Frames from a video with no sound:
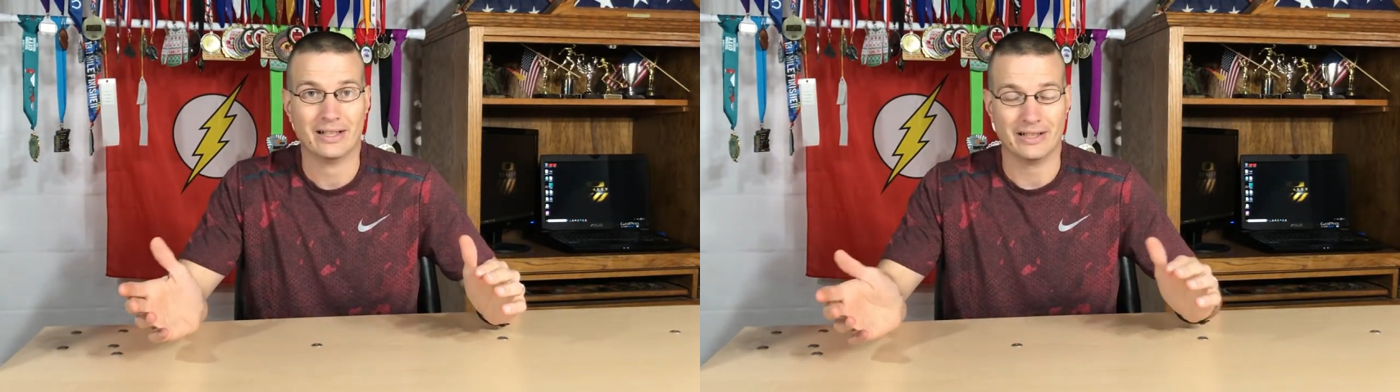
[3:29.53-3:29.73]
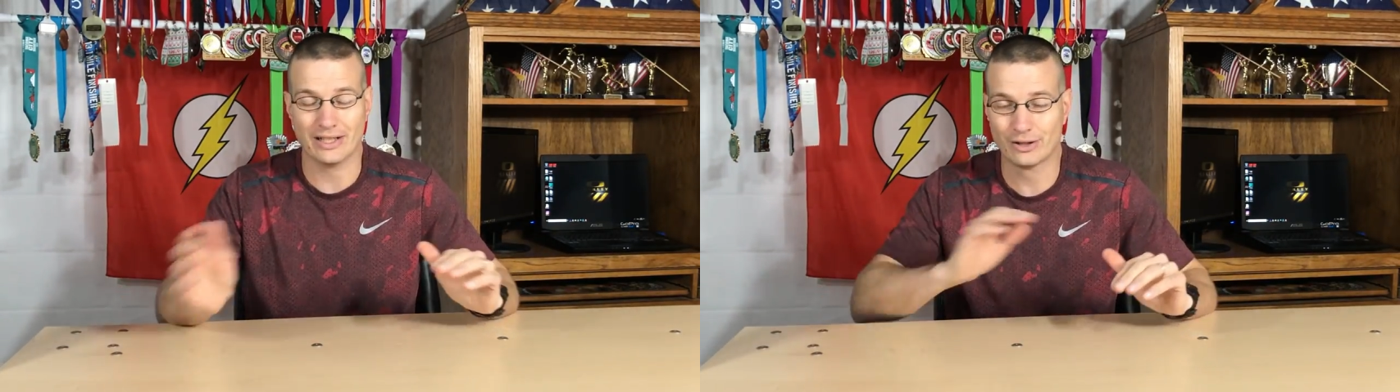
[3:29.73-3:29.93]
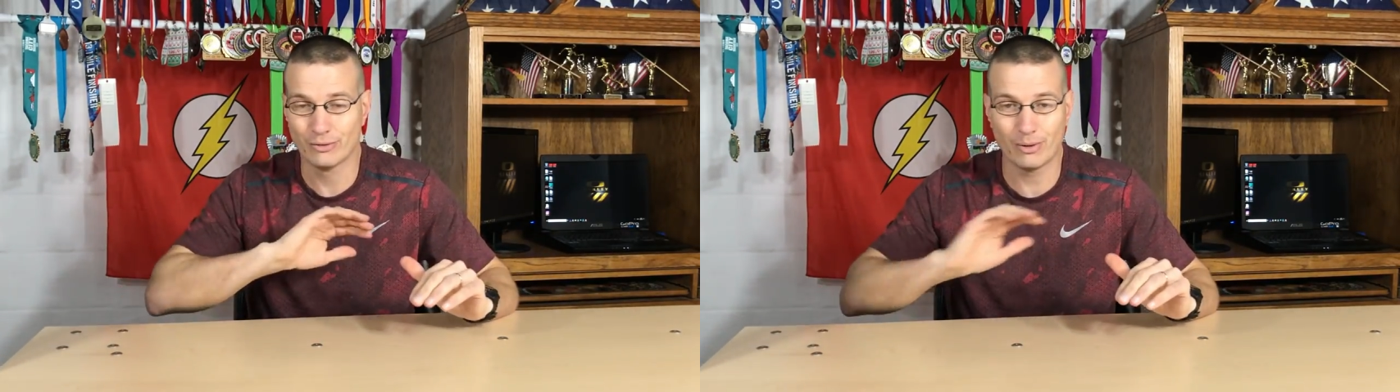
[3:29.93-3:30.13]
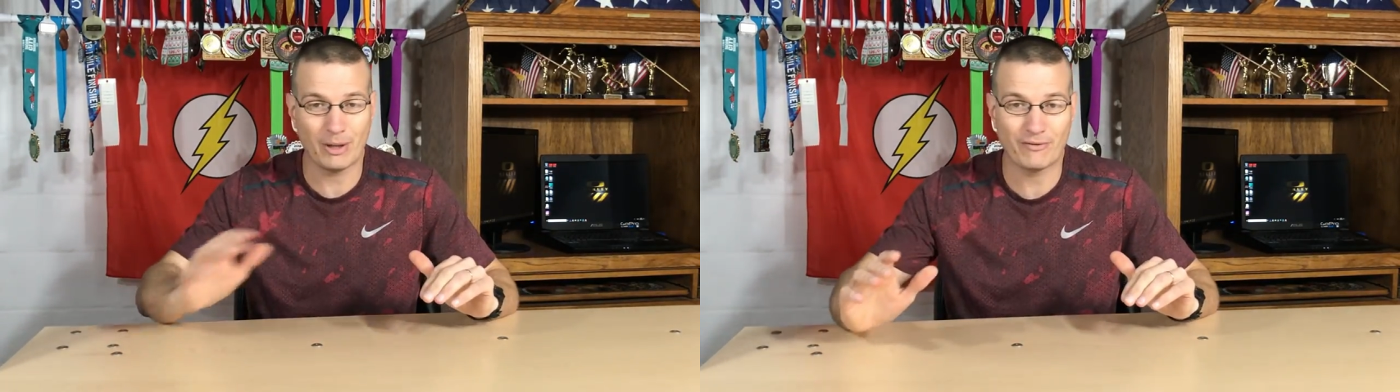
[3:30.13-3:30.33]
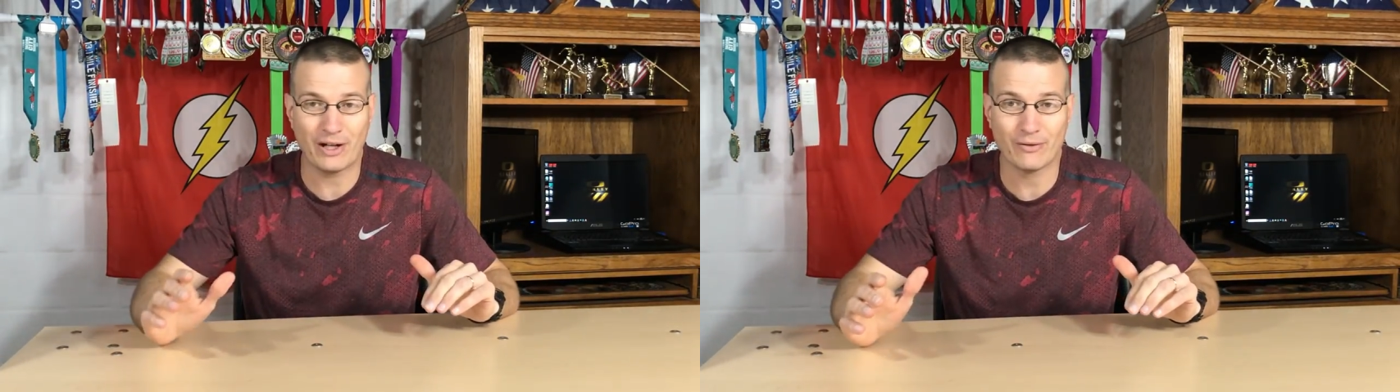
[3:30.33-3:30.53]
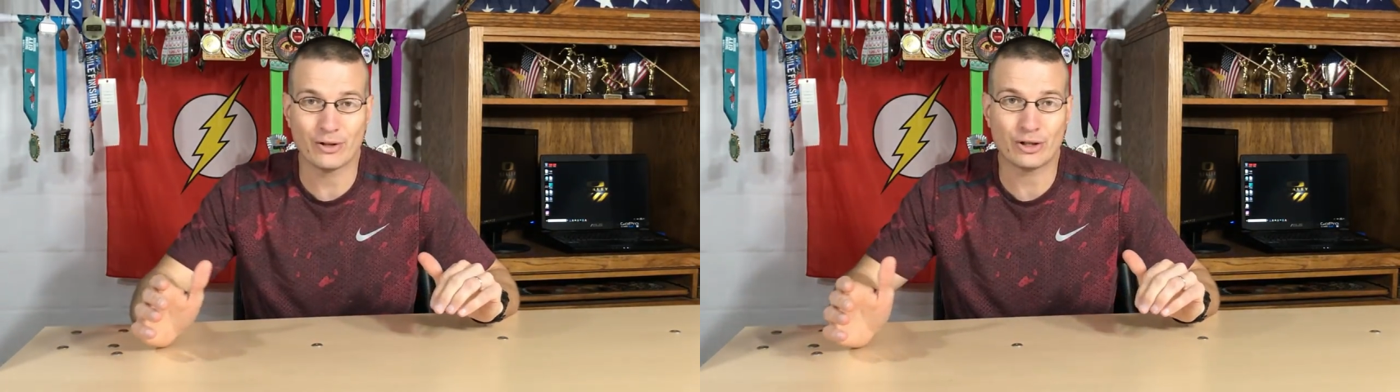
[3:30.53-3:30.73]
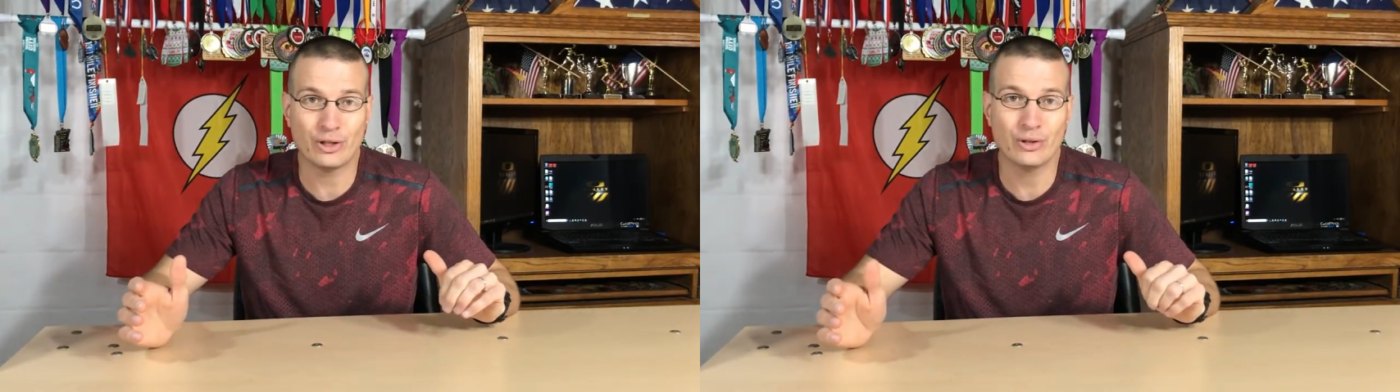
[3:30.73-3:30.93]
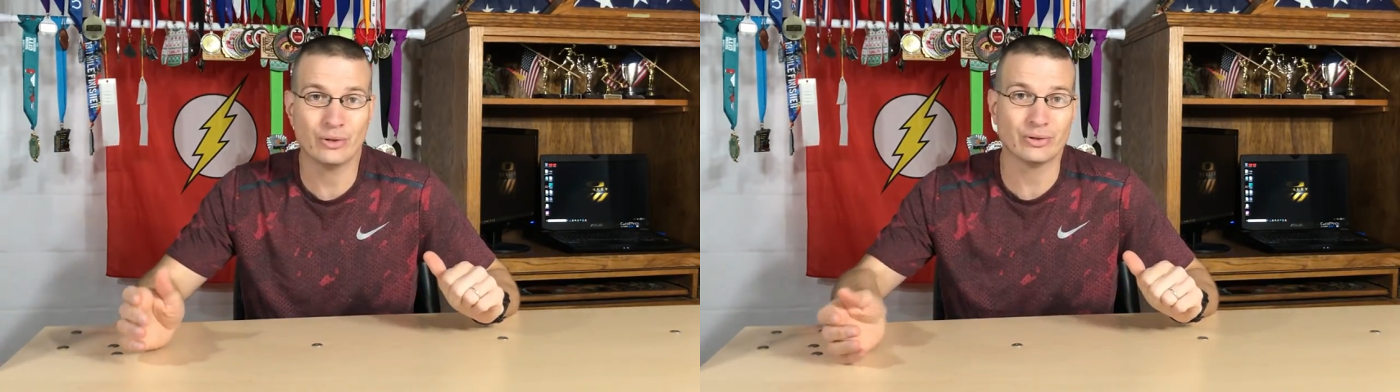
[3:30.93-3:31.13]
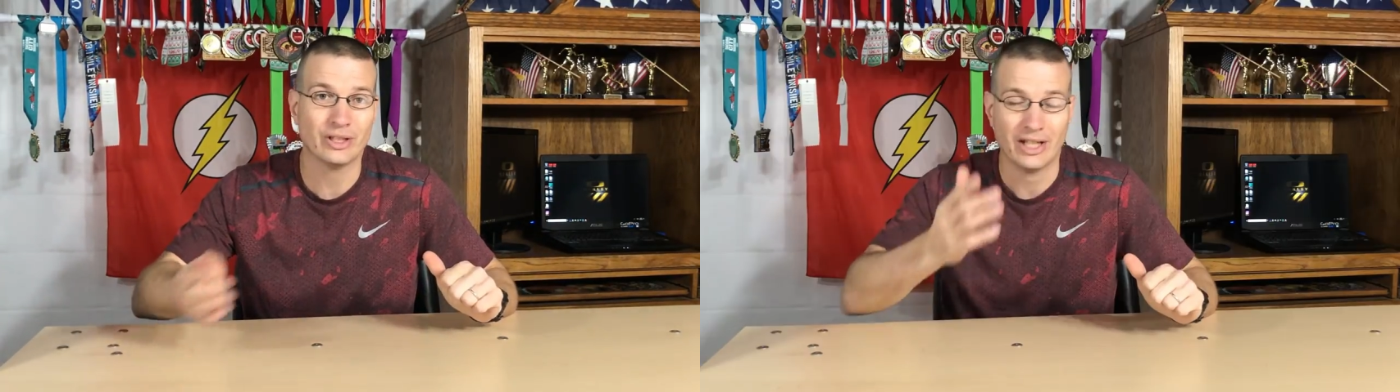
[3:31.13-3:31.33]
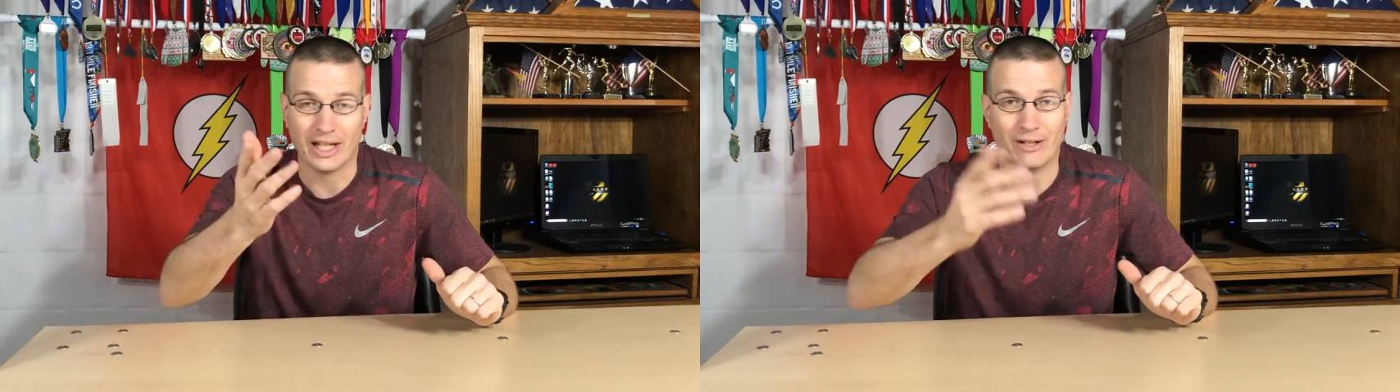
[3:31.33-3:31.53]
This is one of my favorite shoes,
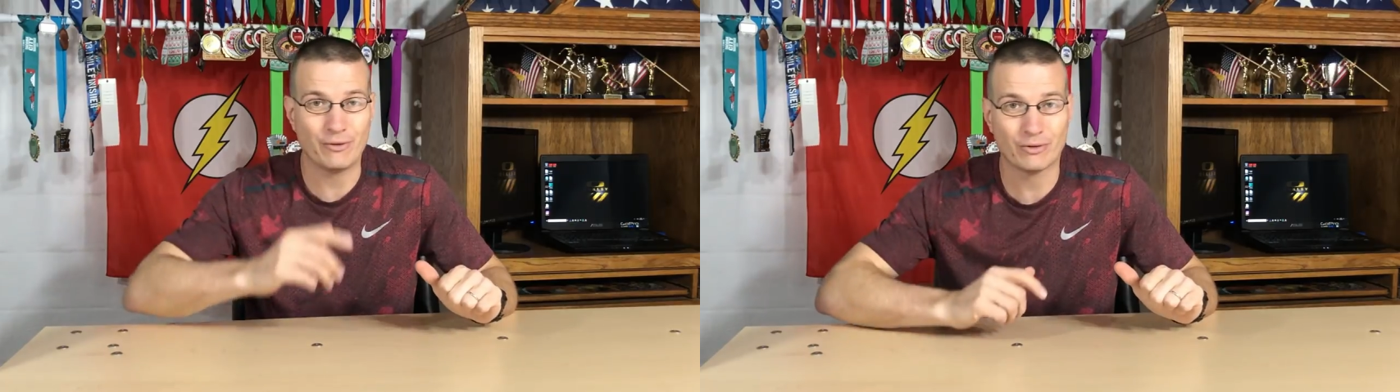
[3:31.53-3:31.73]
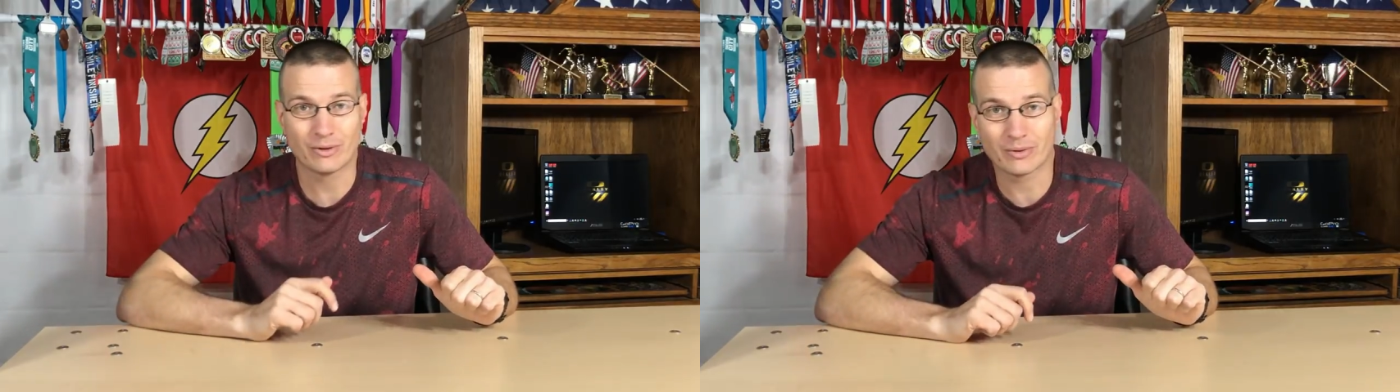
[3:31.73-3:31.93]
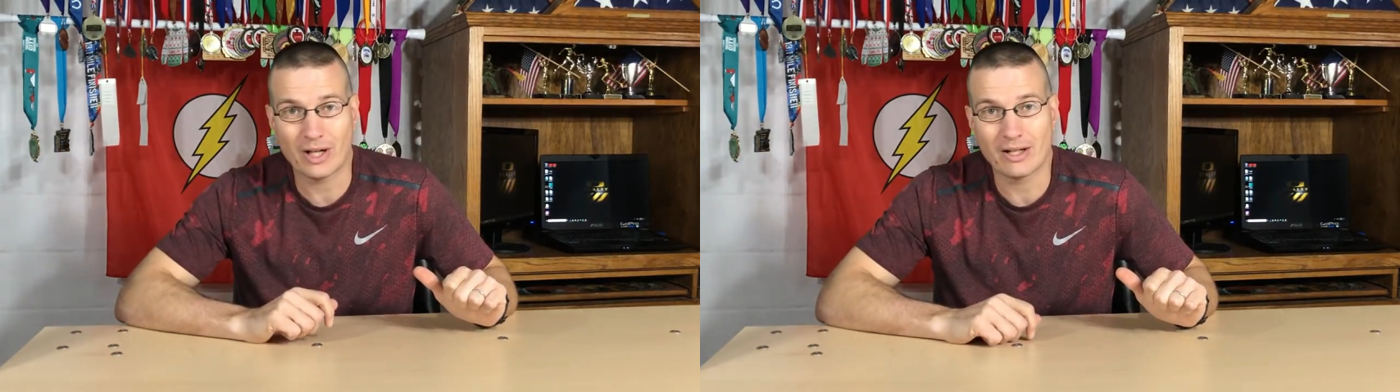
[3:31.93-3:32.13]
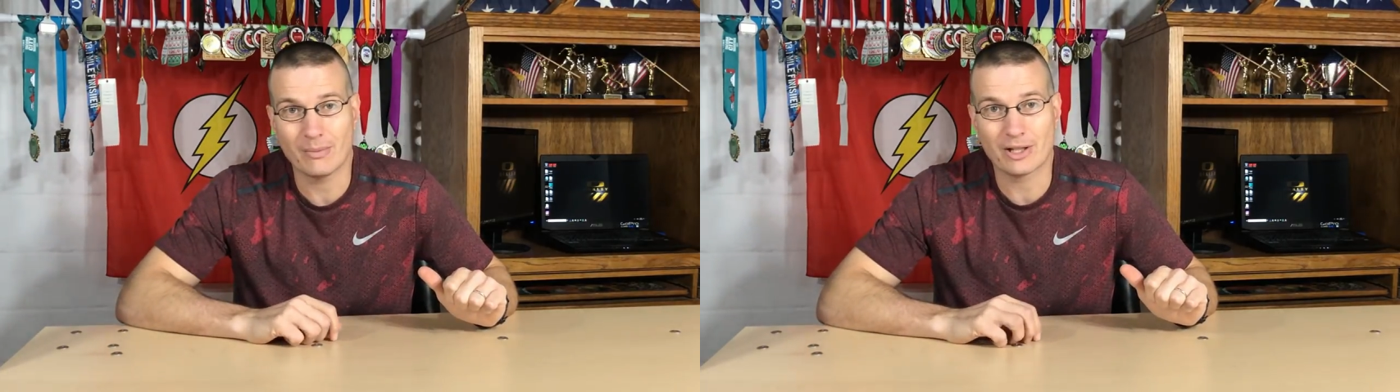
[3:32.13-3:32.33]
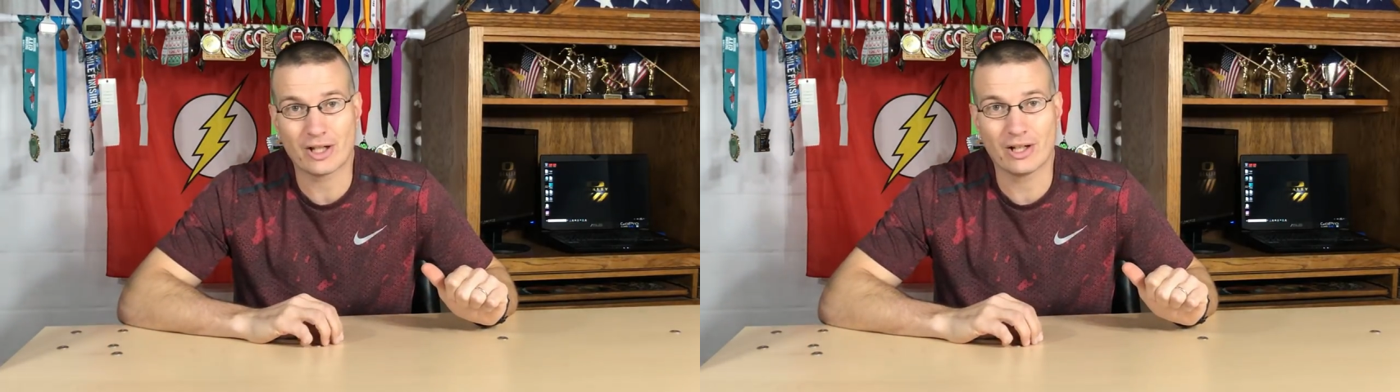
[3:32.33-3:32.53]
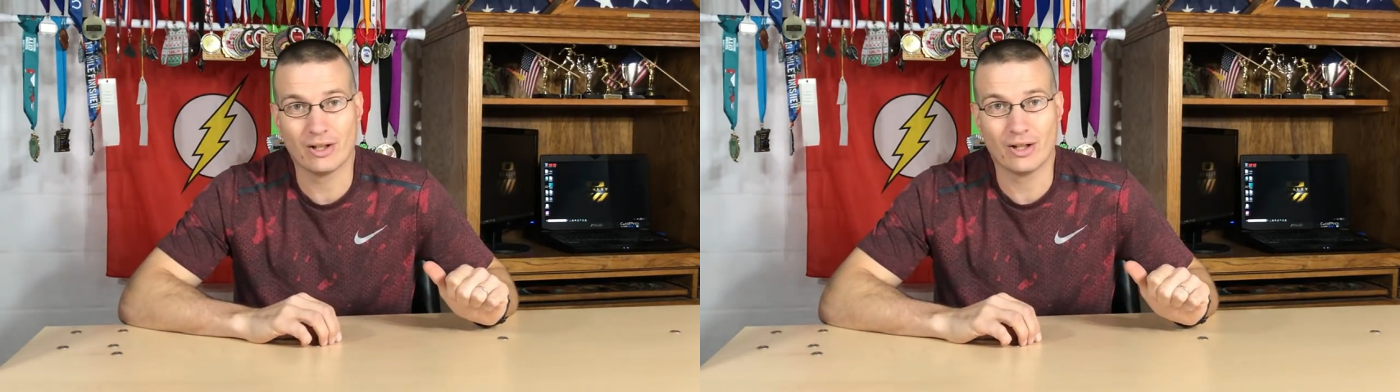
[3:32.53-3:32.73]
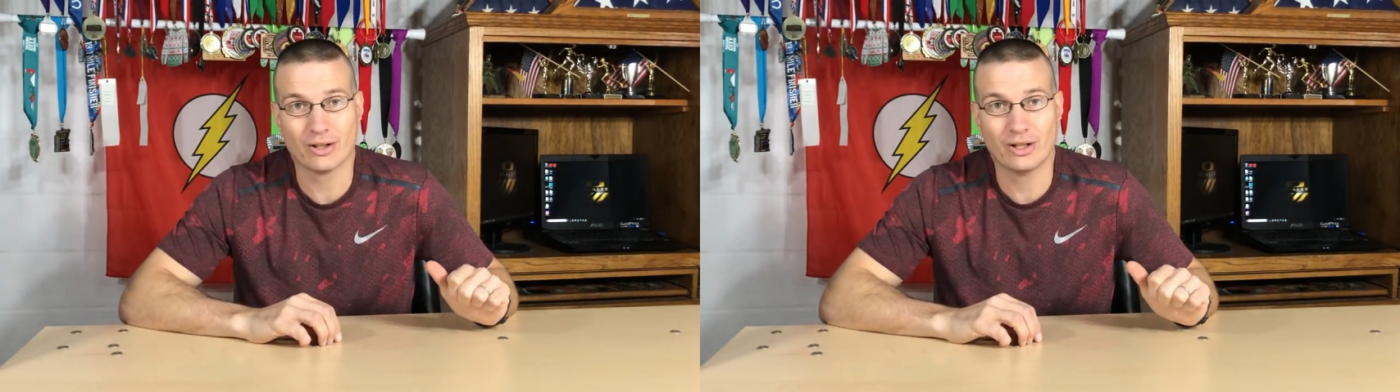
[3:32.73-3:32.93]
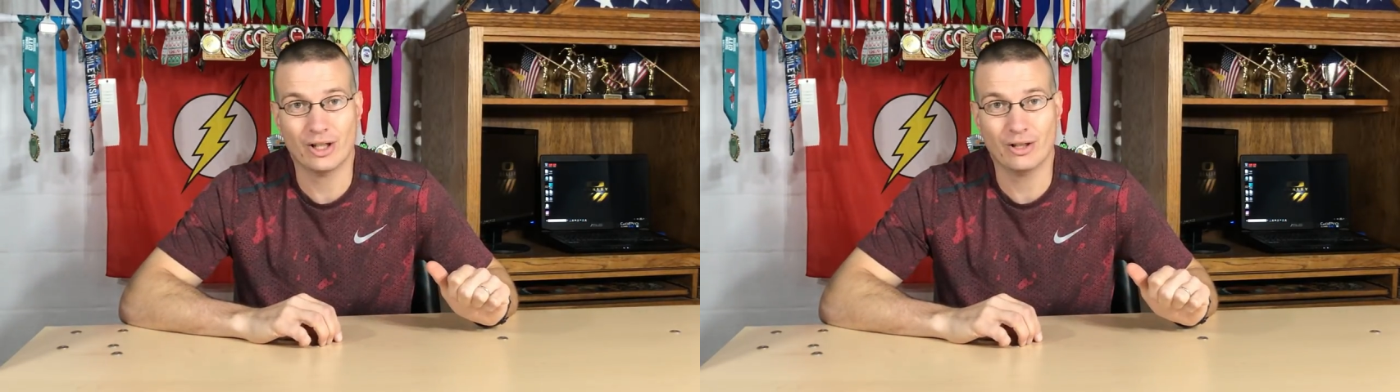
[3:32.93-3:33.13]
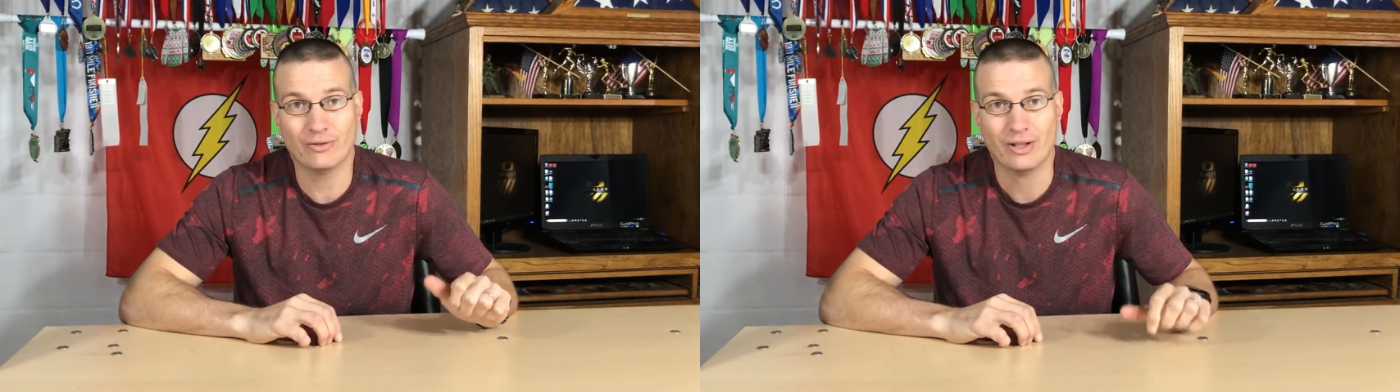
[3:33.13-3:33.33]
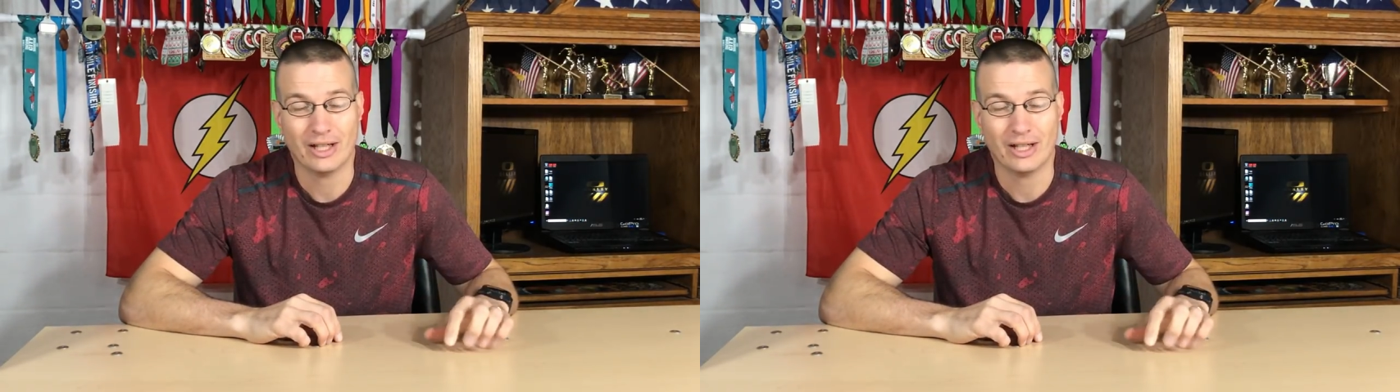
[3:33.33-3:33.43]
and if you've subscribed to my channel long enough,